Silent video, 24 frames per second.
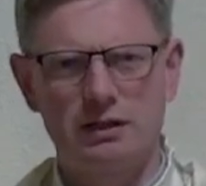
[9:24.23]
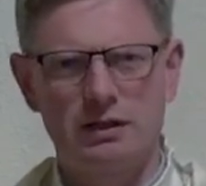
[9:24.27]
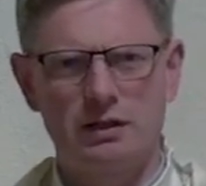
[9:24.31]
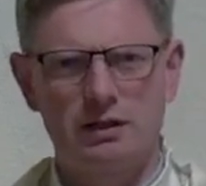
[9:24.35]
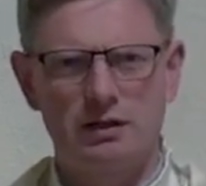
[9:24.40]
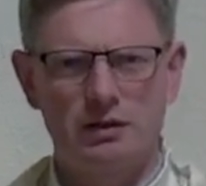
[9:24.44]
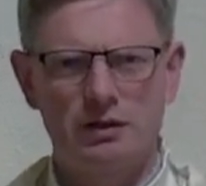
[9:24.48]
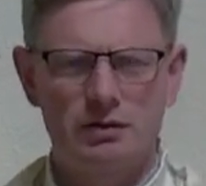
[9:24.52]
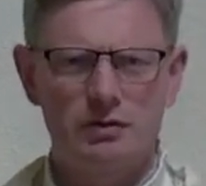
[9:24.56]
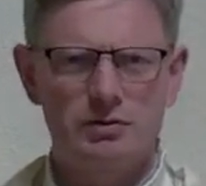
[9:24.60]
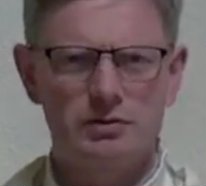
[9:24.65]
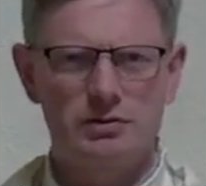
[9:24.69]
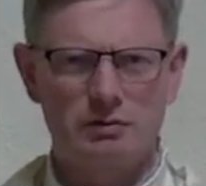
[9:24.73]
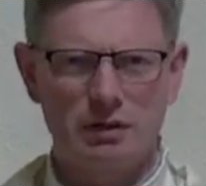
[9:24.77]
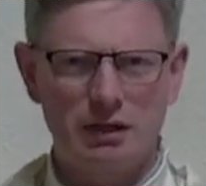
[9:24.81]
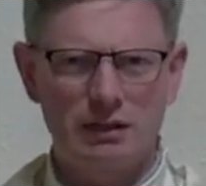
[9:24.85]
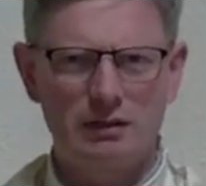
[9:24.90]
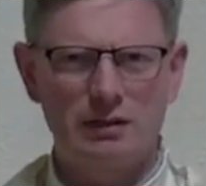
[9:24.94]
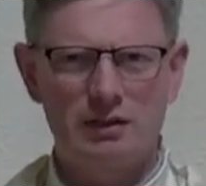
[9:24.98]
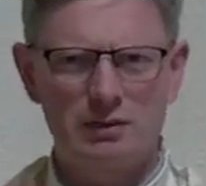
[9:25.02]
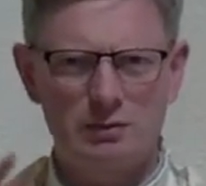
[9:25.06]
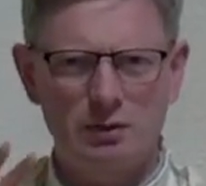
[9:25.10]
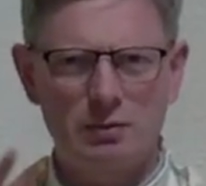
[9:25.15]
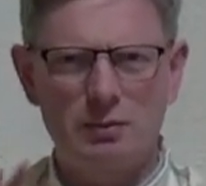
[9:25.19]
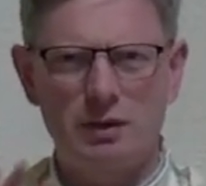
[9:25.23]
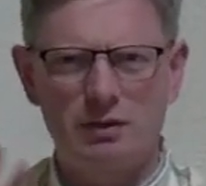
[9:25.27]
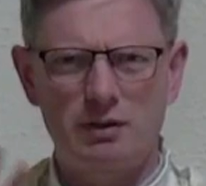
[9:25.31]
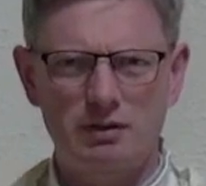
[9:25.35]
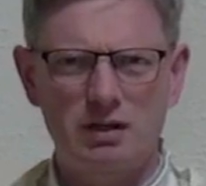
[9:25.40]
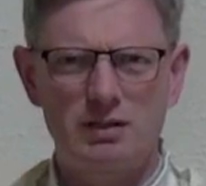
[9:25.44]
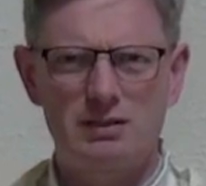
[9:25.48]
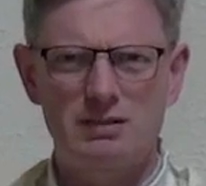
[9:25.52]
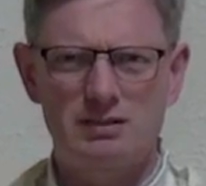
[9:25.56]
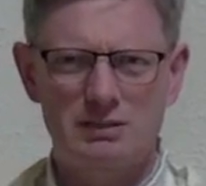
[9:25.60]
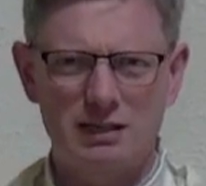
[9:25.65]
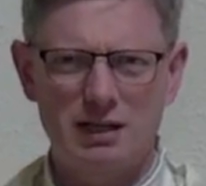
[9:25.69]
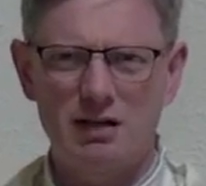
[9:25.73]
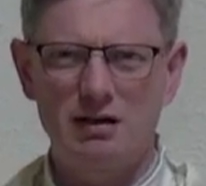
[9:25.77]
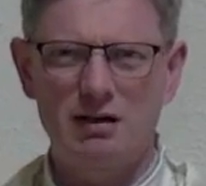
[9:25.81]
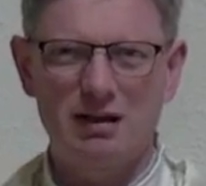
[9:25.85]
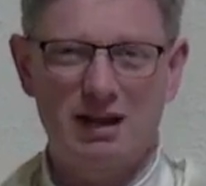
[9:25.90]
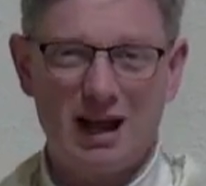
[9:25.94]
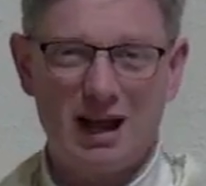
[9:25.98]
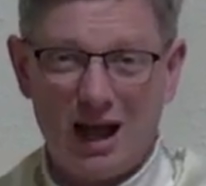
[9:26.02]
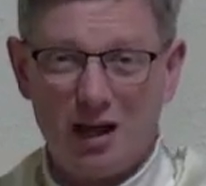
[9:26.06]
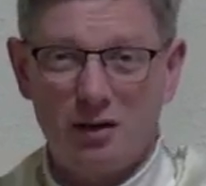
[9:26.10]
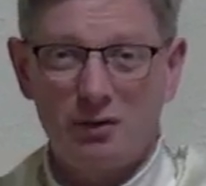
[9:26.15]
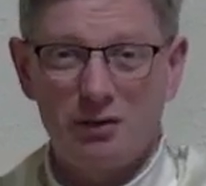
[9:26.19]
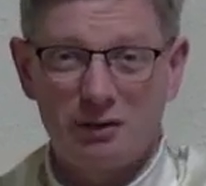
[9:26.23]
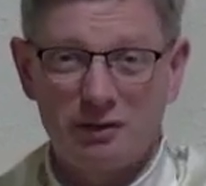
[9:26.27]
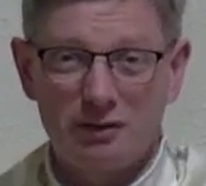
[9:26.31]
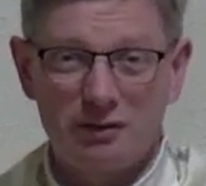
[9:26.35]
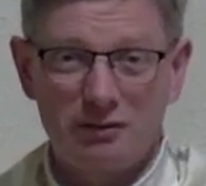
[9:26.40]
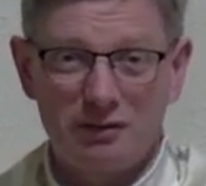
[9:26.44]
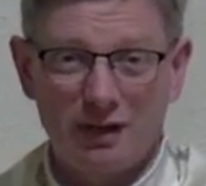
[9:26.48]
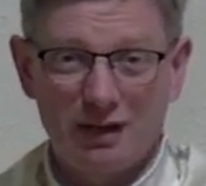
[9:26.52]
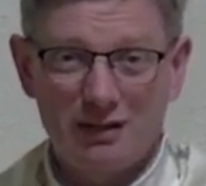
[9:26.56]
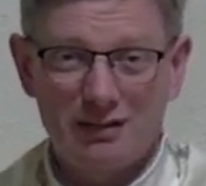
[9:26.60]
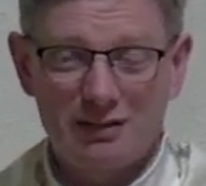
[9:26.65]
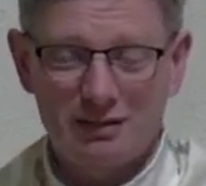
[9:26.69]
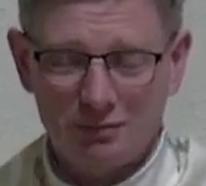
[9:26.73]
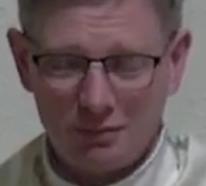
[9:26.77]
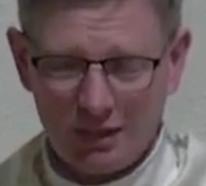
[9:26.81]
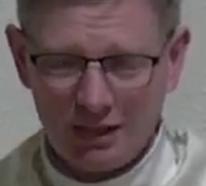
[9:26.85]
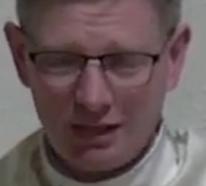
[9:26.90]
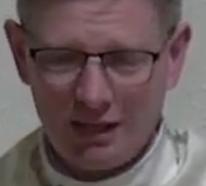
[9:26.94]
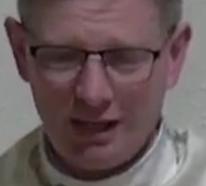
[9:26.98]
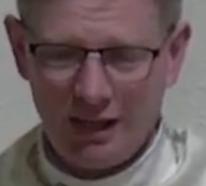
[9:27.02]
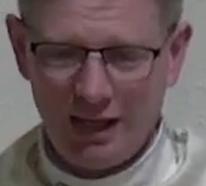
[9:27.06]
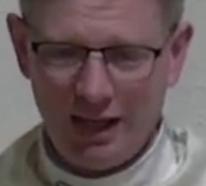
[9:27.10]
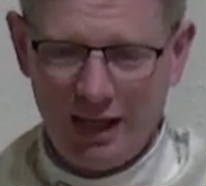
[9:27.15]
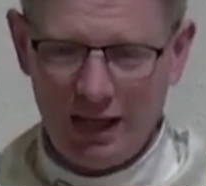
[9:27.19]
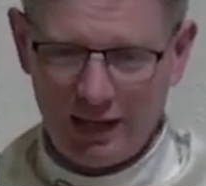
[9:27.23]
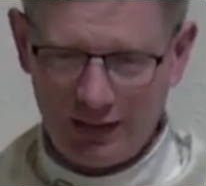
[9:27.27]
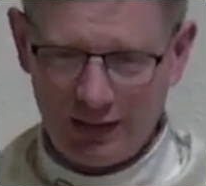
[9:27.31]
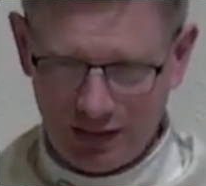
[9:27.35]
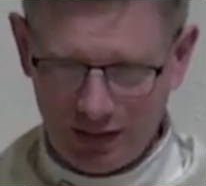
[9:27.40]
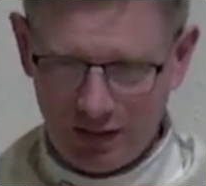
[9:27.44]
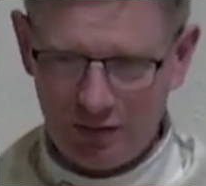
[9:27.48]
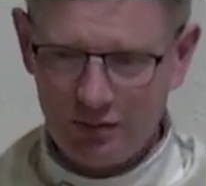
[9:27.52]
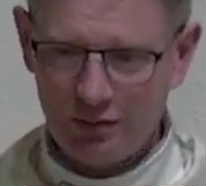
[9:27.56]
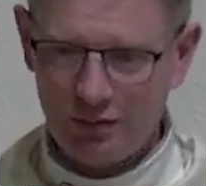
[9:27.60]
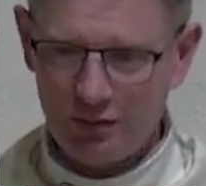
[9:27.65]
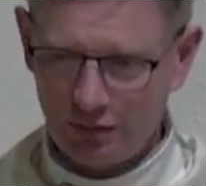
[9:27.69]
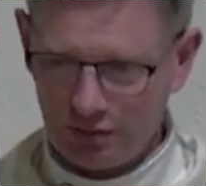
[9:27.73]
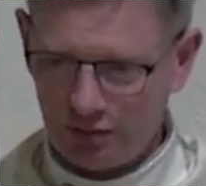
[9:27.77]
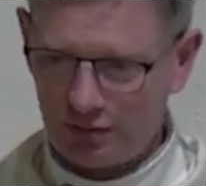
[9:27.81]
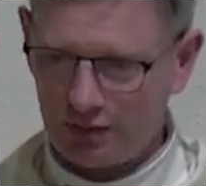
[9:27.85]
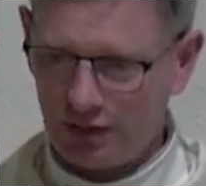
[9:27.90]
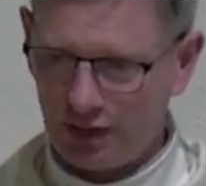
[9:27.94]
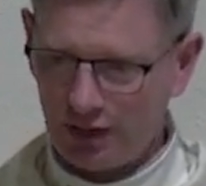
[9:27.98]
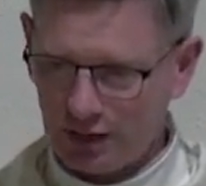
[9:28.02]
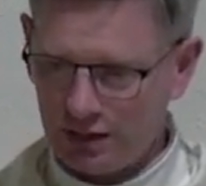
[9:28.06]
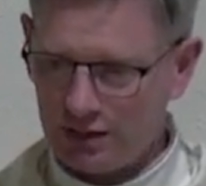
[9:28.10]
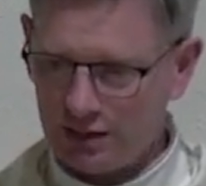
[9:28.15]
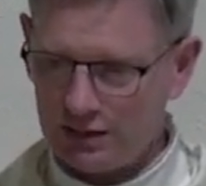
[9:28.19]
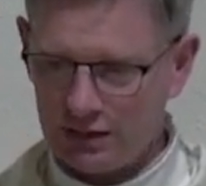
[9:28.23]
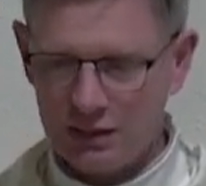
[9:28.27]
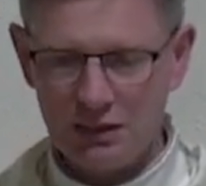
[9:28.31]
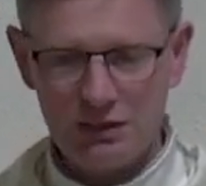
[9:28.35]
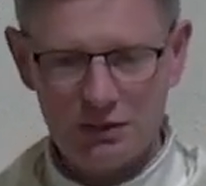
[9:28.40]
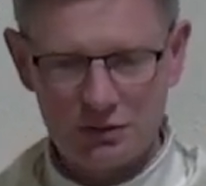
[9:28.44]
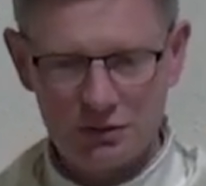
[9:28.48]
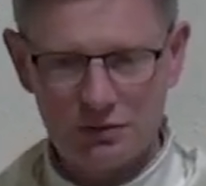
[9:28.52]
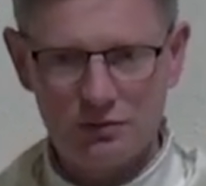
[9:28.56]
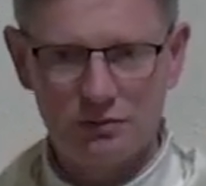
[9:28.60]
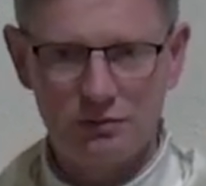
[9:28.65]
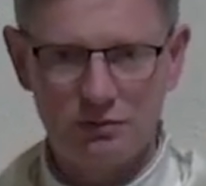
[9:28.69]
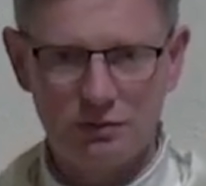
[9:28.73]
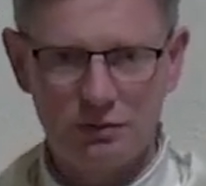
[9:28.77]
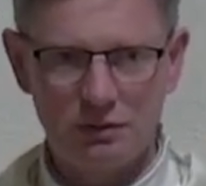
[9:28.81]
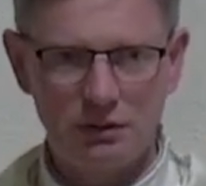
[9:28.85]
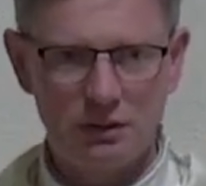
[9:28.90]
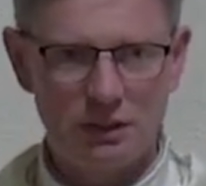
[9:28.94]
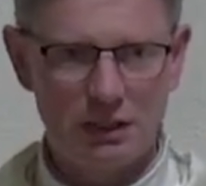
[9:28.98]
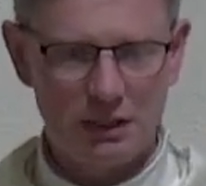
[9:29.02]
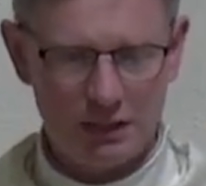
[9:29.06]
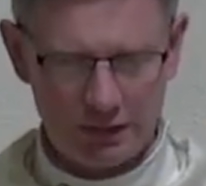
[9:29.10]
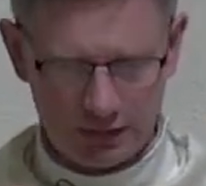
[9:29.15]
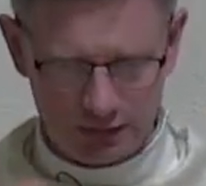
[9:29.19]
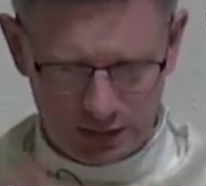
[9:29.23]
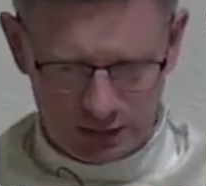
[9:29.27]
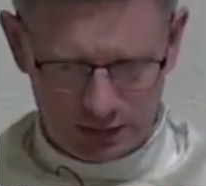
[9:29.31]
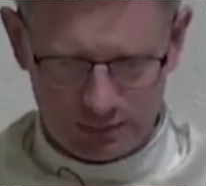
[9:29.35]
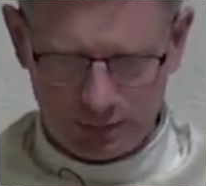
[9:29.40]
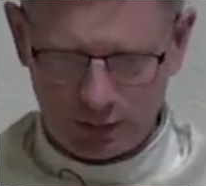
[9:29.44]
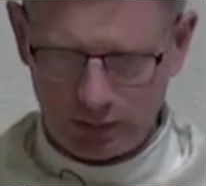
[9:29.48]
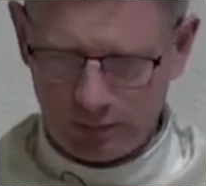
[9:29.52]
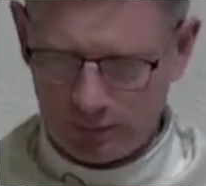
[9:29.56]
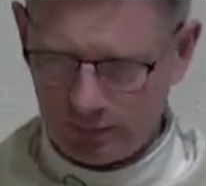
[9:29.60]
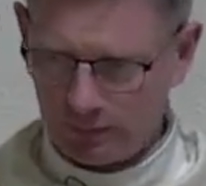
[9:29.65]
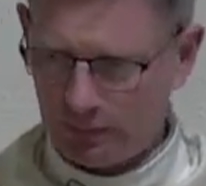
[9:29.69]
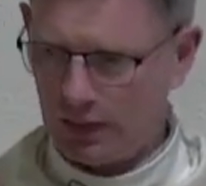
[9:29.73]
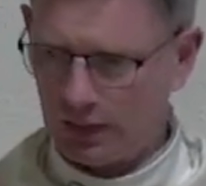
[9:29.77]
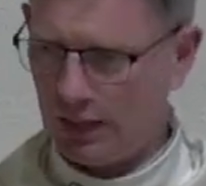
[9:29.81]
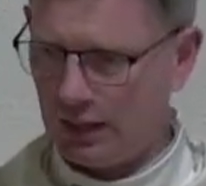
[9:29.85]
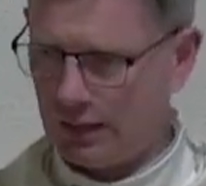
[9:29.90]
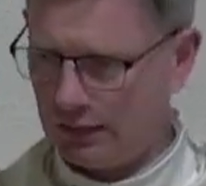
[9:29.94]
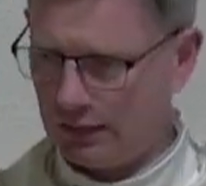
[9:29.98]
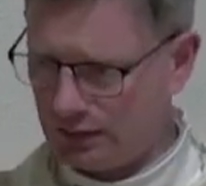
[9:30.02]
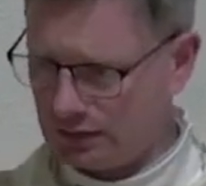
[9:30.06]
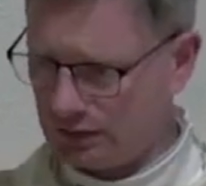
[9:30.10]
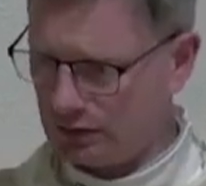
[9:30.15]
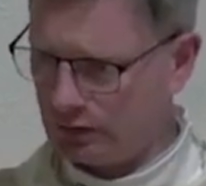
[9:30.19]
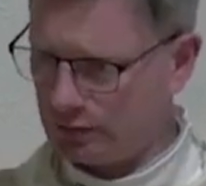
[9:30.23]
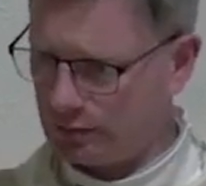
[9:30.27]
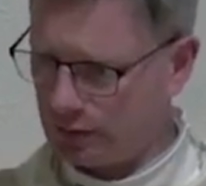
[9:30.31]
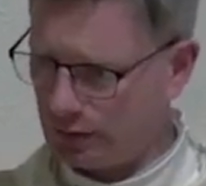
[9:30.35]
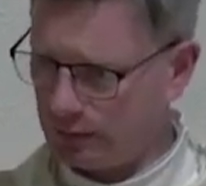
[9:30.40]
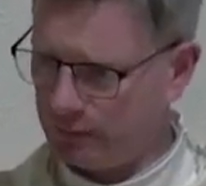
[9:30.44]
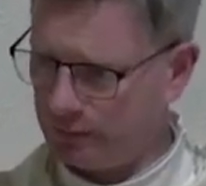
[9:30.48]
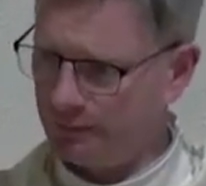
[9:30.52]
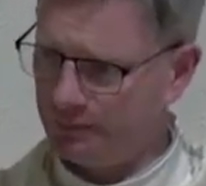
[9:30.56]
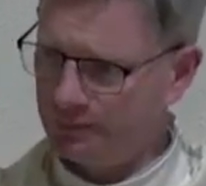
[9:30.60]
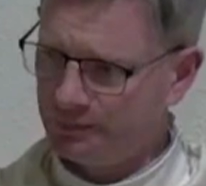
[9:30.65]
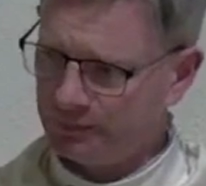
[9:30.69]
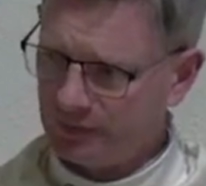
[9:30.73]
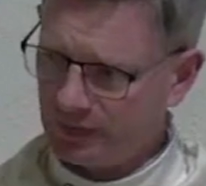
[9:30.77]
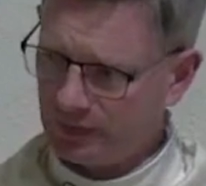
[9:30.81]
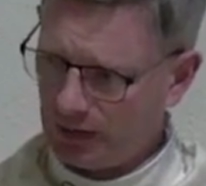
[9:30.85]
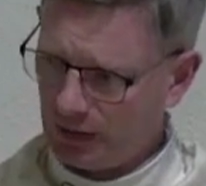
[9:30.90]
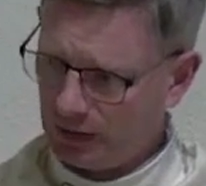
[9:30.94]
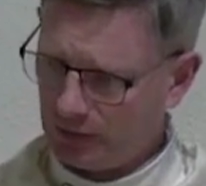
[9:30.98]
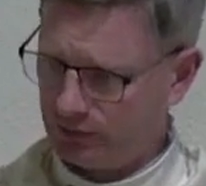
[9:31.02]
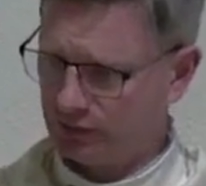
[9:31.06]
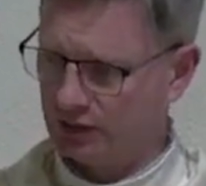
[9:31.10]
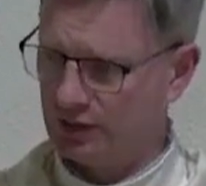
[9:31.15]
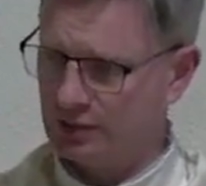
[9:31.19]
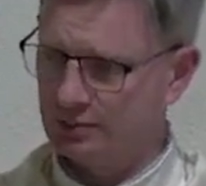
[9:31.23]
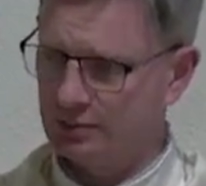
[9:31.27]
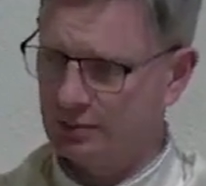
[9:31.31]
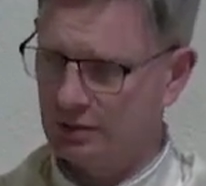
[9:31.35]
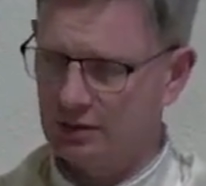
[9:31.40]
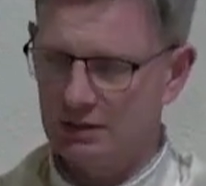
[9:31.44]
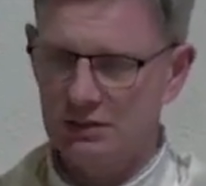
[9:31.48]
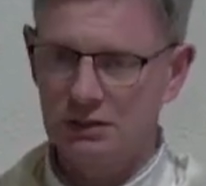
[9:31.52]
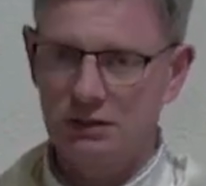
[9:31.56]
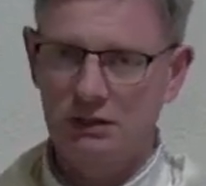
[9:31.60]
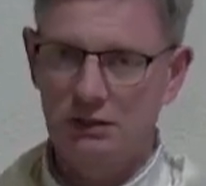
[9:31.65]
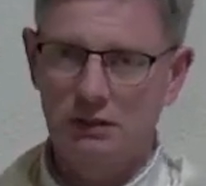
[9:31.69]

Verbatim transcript: learn to recognize what my crosses are and how they're affecting me, and how, Lord, I need you in this problem and in this other problem and for this person.